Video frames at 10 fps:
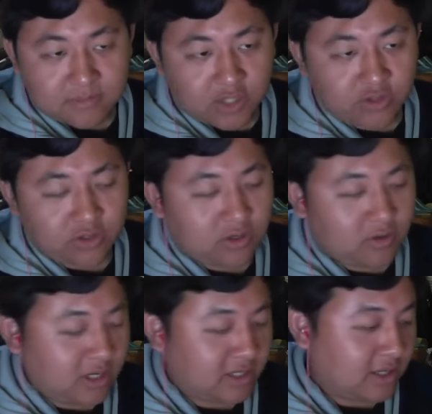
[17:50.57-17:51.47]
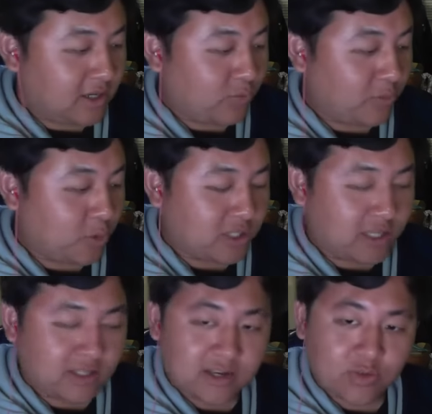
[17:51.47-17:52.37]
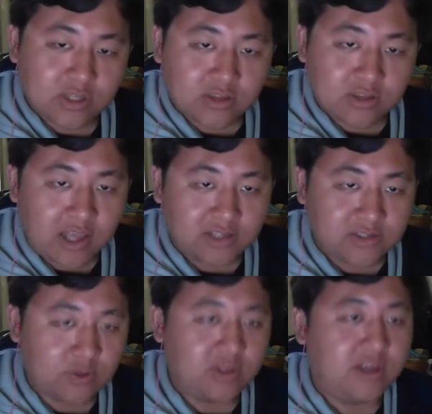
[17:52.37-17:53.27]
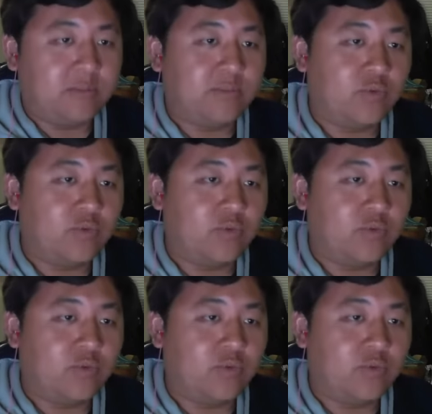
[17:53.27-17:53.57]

You know, and uh, one more thing that I wanted to ask you, Tim,